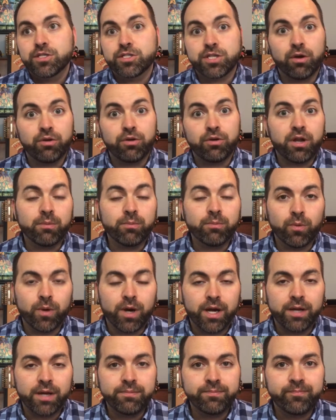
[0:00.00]
So number
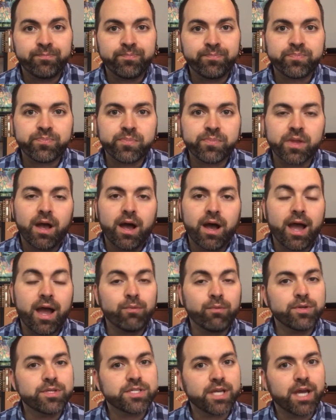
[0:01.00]
1,
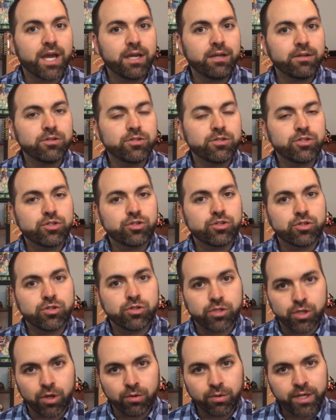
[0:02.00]
I would say
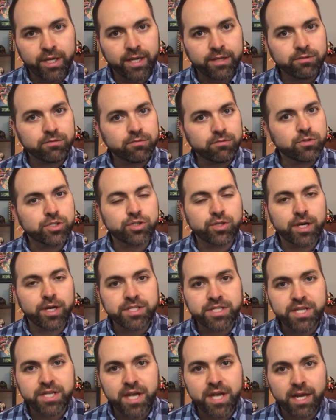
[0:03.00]
don't get
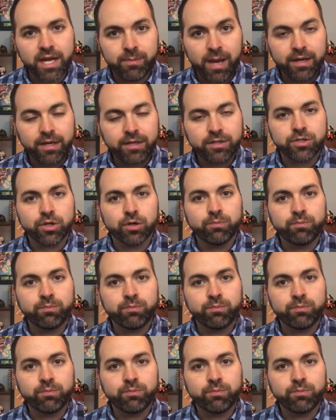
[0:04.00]
stressed out about it.